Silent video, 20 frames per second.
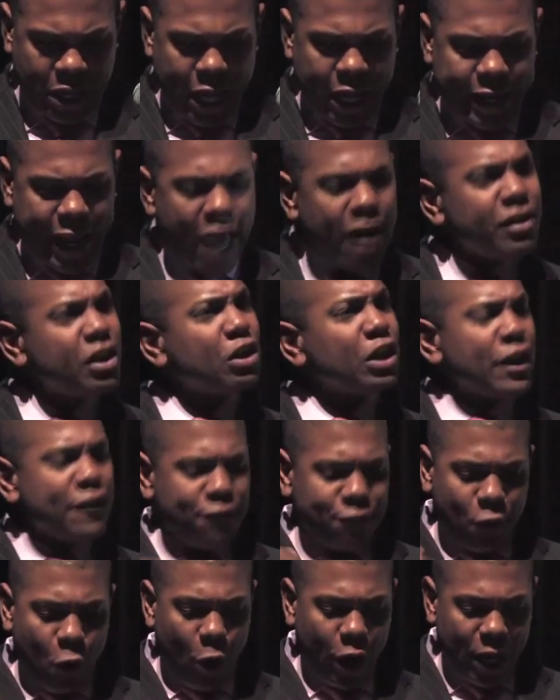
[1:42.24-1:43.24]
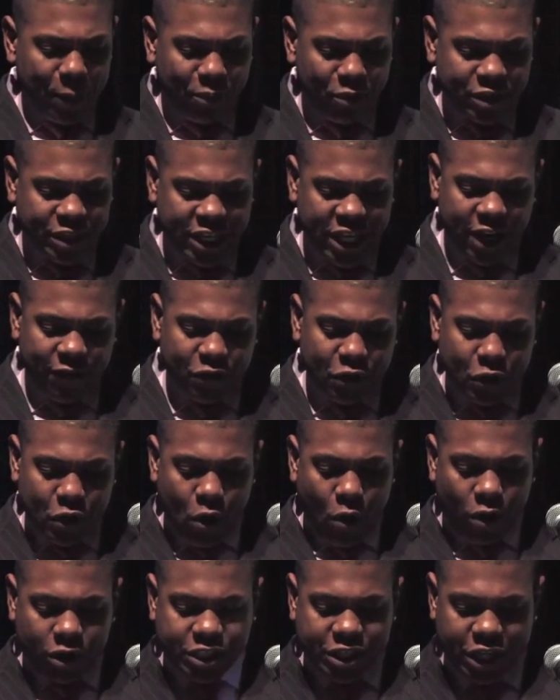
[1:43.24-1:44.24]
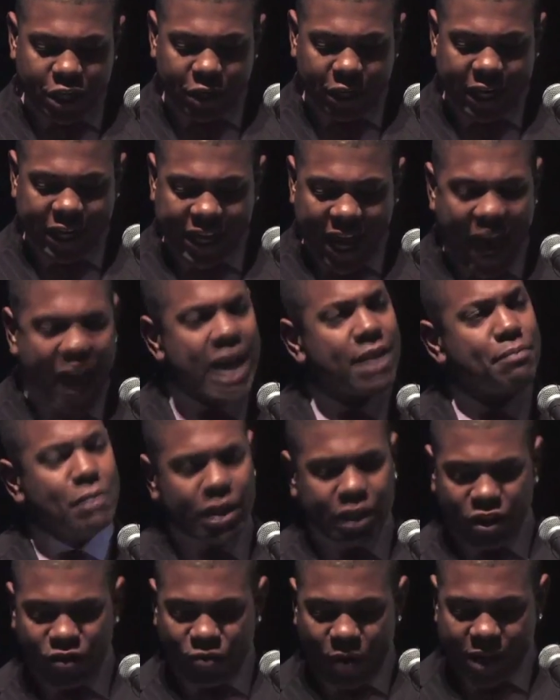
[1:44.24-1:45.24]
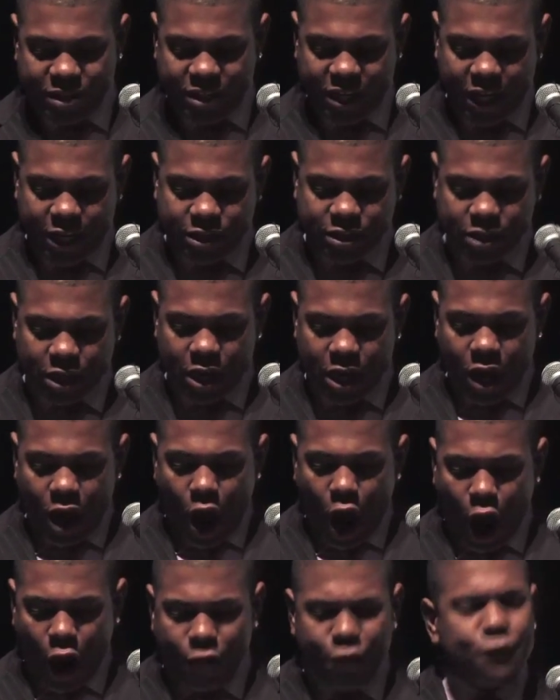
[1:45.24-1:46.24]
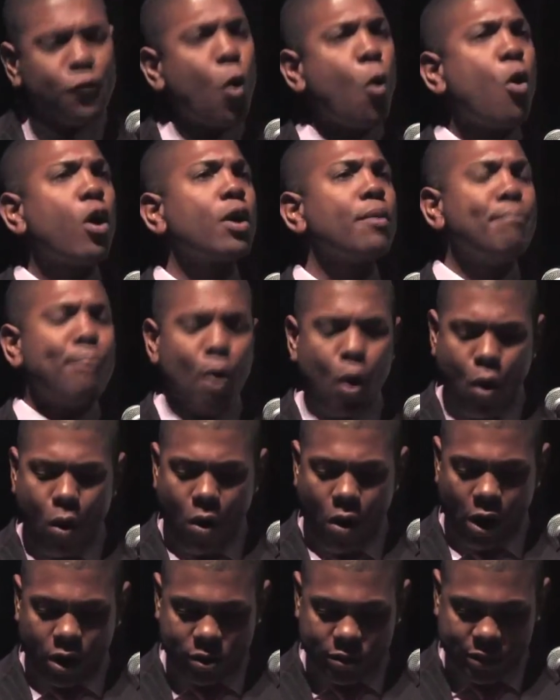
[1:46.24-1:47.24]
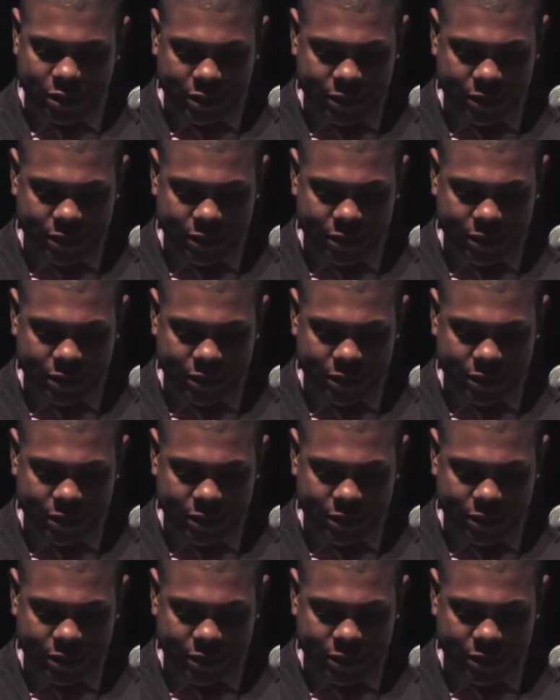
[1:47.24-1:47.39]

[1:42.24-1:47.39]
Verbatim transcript: Now nearly 40% of New York's nearly 9 million residents are foreign-born,